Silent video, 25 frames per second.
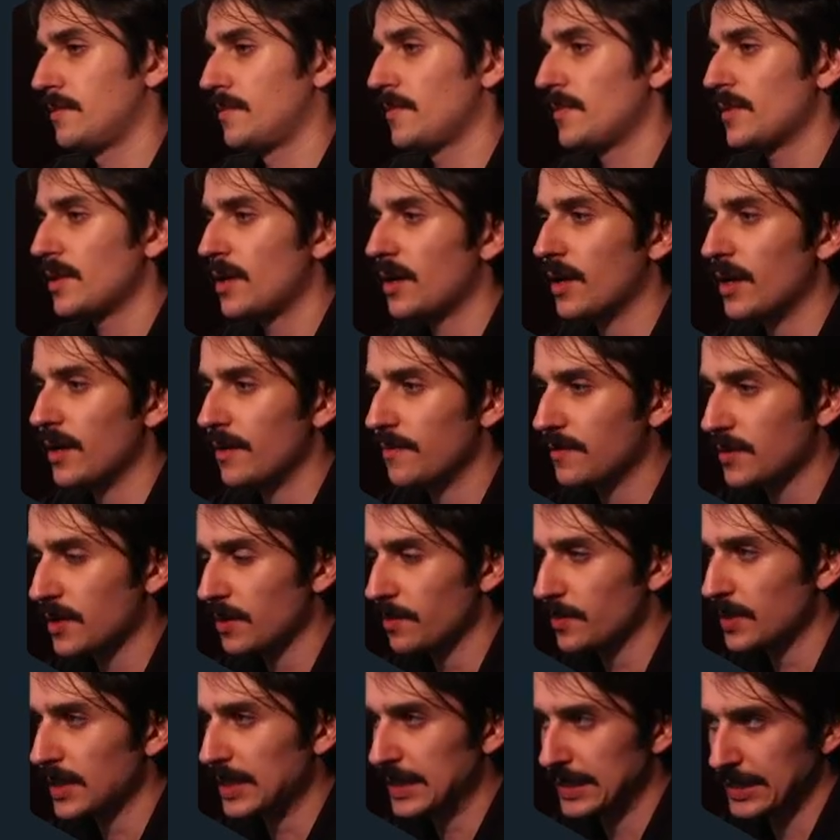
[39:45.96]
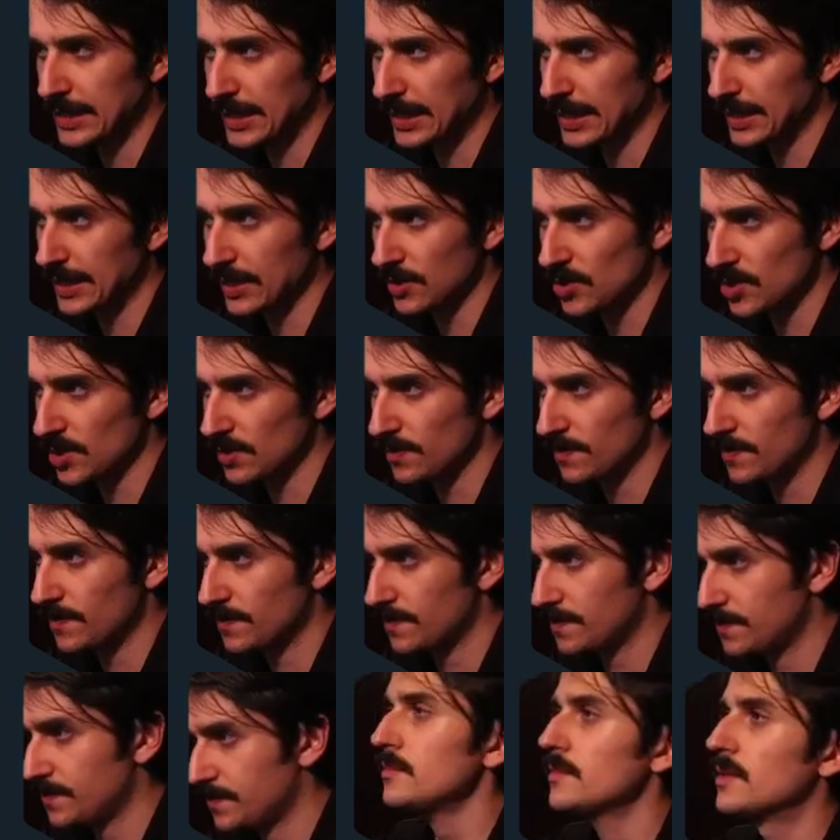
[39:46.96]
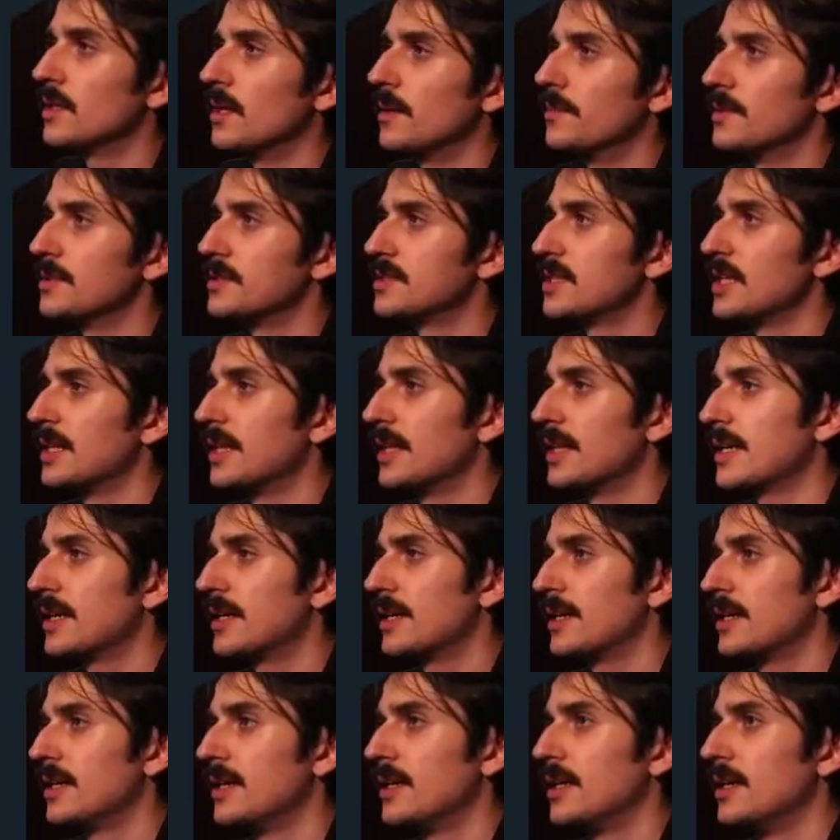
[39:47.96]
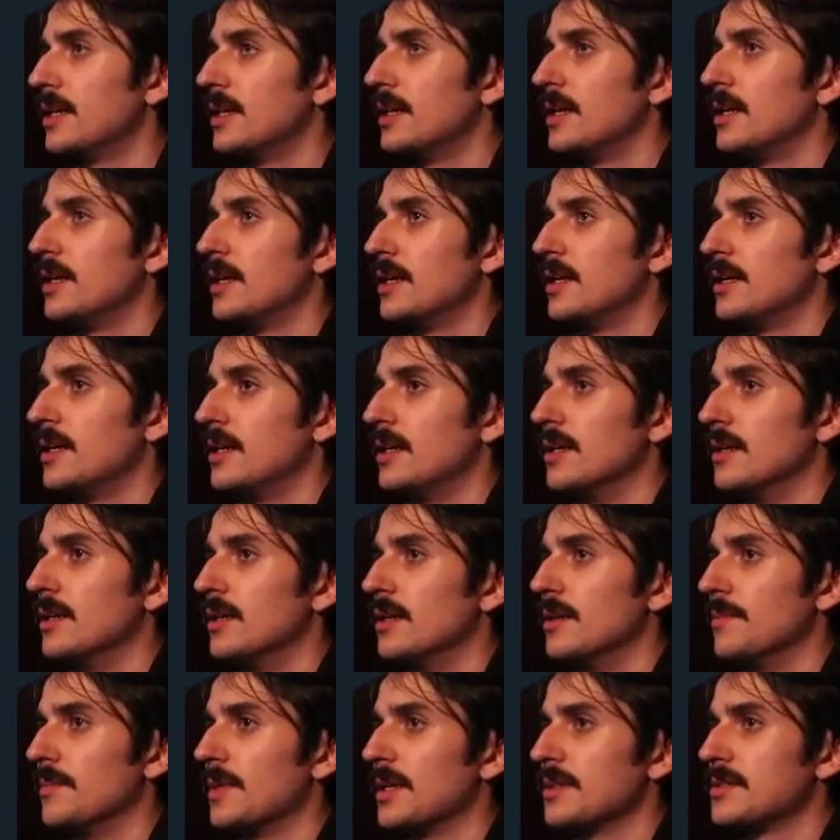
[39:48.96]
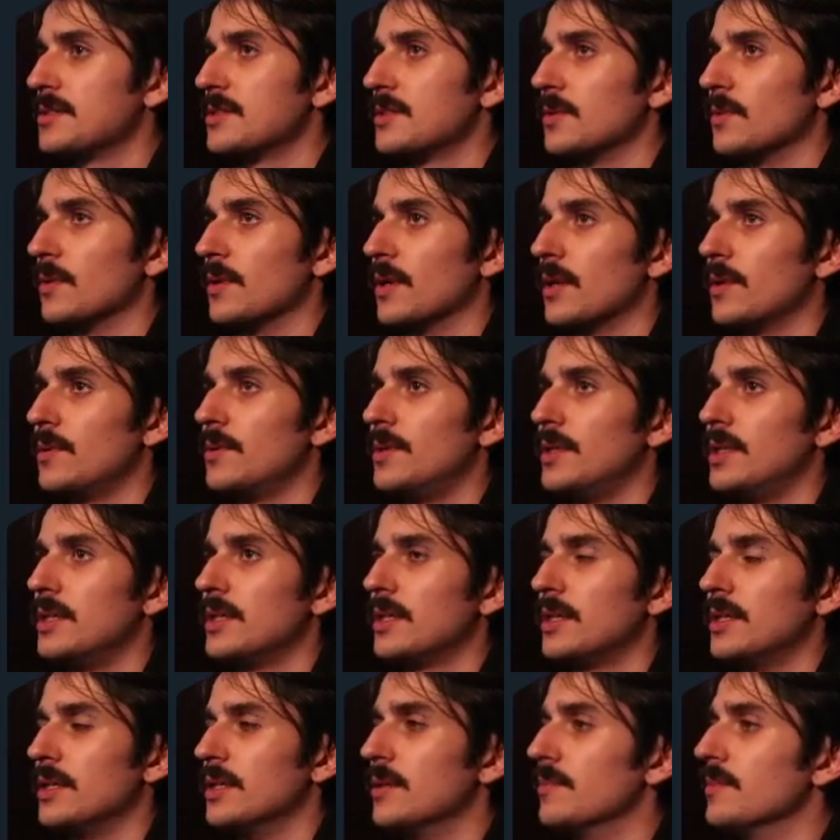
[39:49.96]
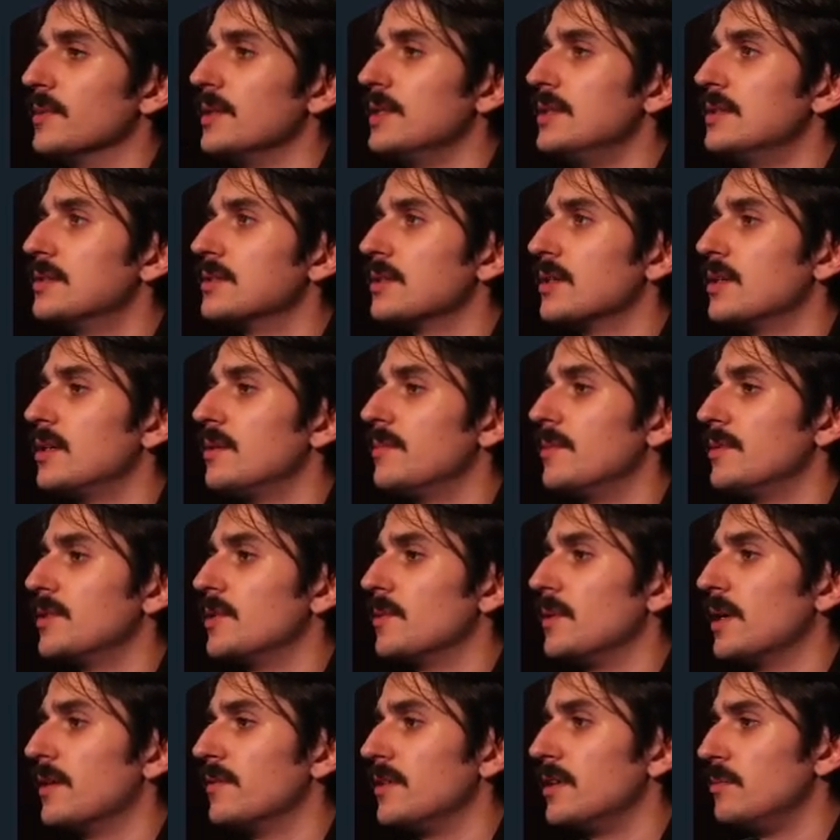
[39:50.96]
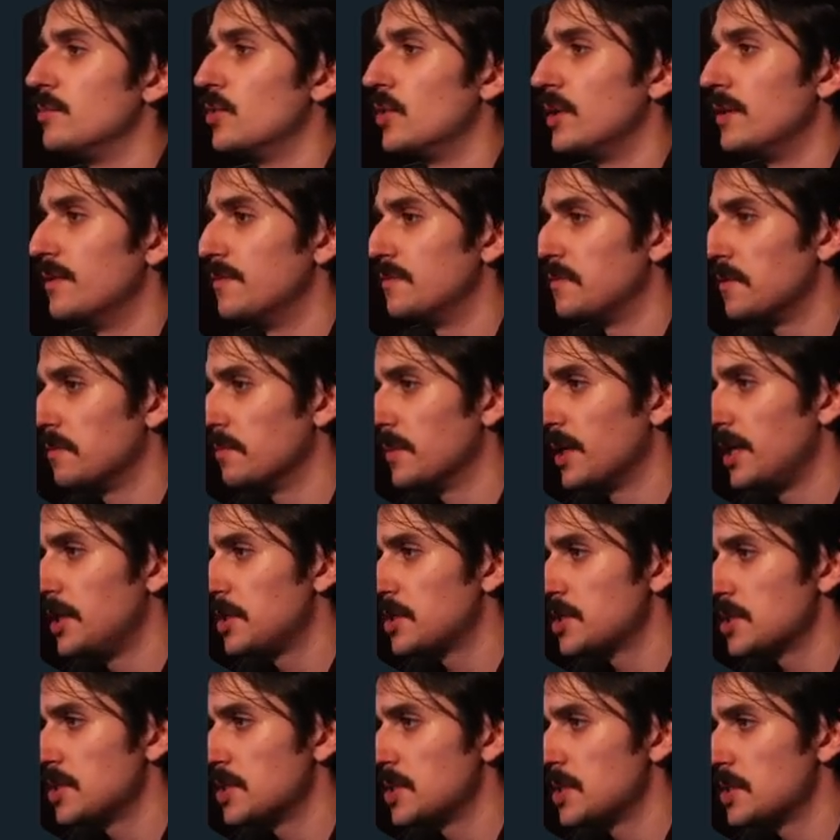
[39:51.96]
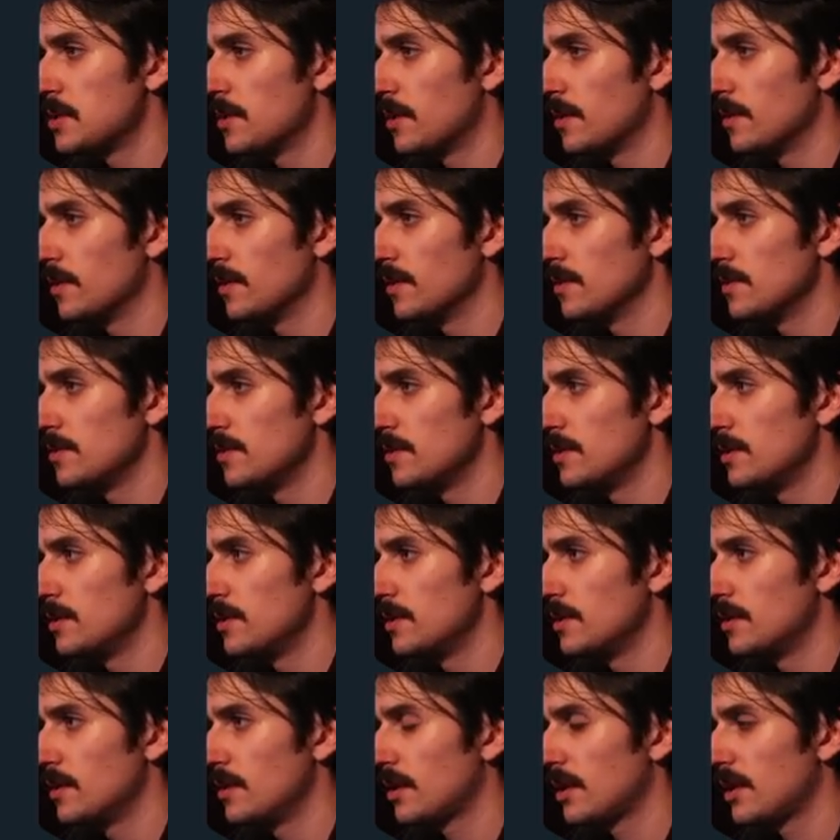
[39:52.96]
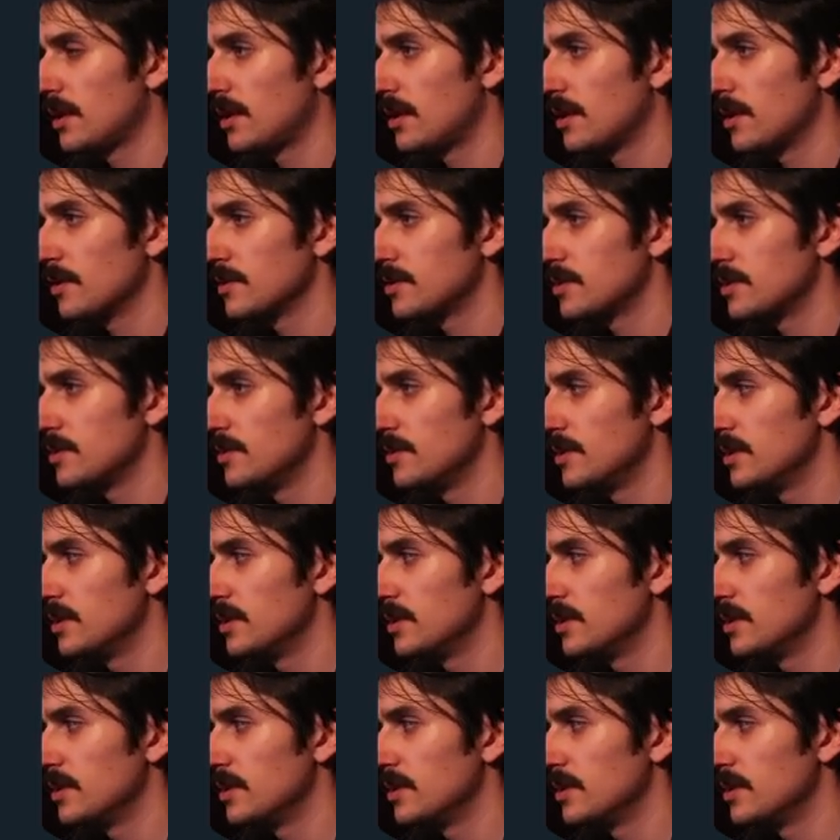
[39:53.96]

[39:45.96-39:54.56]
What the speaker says: I've completed the connection. I'm going to send that. That's still loading. In the meantime, do we have any more information on how to do this